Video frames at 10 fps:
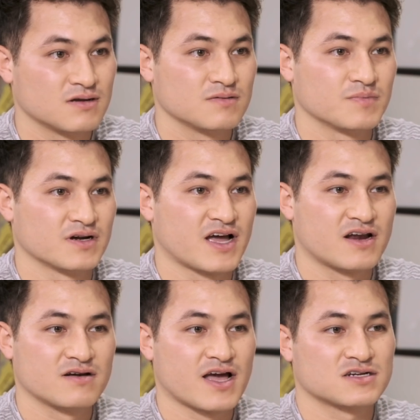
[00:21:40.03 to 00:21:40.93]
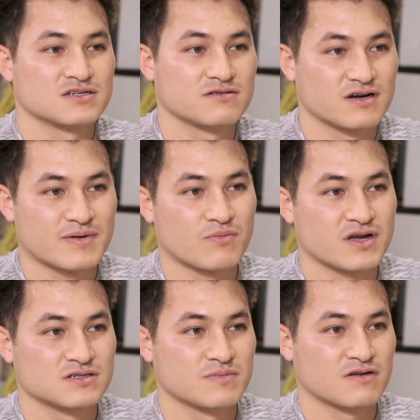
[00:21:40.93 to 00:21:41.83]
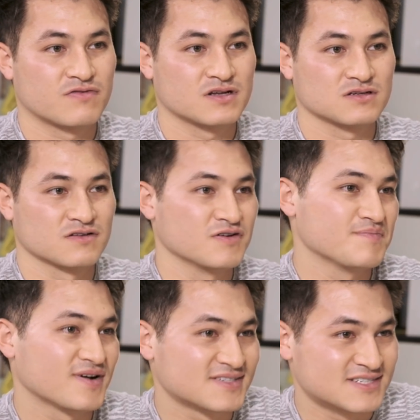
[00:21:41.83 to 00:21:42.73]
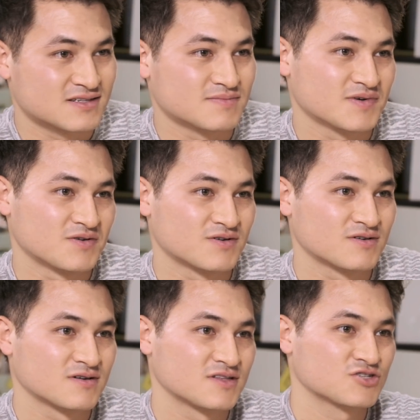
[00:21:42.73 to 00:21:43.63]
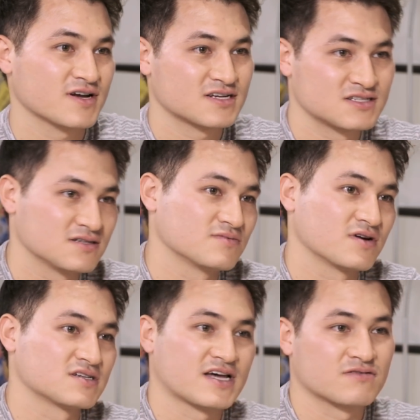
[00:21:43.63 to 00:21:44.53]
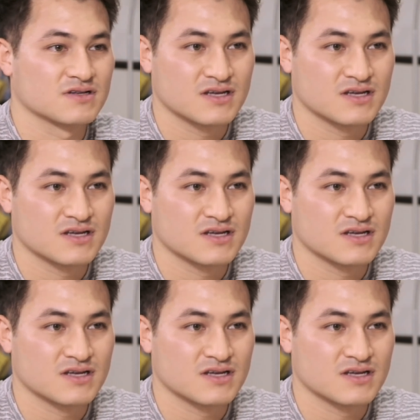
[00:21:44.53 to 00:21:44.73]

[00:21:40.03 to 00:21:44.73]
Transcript: But I didn't actually go out of my way to make friends on the football team or the track team, right? Because I didn't really